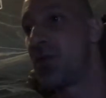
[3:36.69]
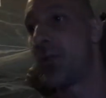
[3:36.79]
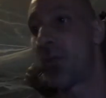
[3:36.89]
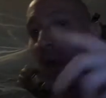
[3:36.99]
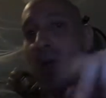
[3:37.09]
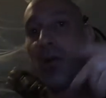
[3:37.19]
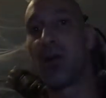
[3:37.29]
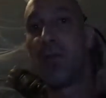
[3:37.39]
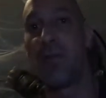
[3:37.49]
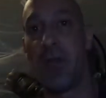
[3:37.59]
jump around
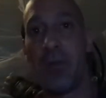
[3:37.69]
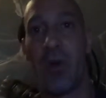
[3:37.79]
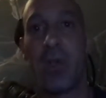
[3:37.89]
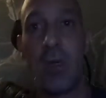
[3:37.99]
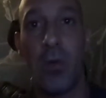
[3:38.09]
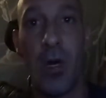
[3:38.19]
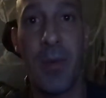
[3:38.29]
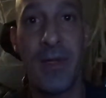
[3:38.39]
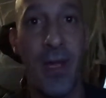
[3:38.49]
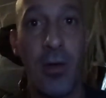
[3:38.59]
and flip all you
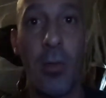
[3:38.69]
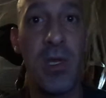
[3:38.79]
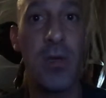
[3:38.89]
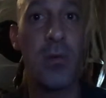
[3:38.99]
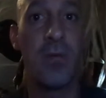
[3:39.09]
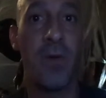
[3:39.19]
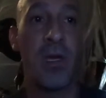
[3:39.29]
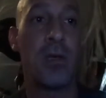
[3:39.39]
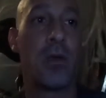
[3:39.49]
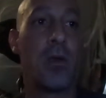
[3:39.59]
want, but that don't mean you can fight.